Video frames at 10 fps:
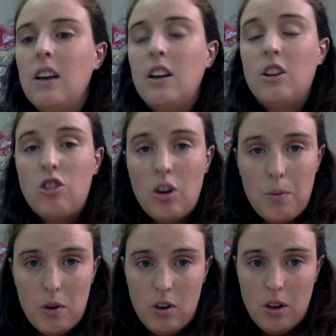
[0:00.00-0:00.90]

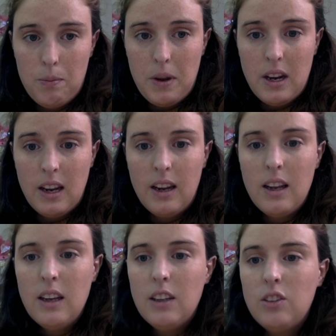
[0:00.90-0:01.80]
contribute to the meaning.
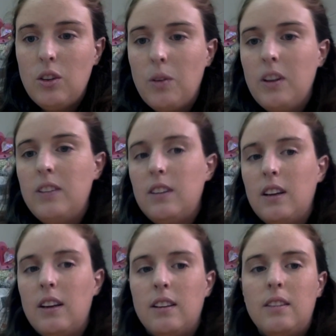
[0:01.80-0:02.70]
So this
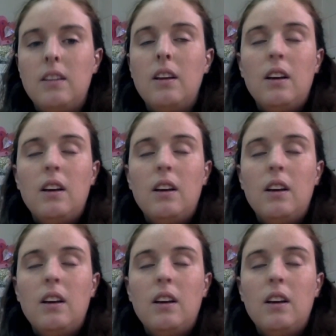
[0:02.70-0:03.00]
is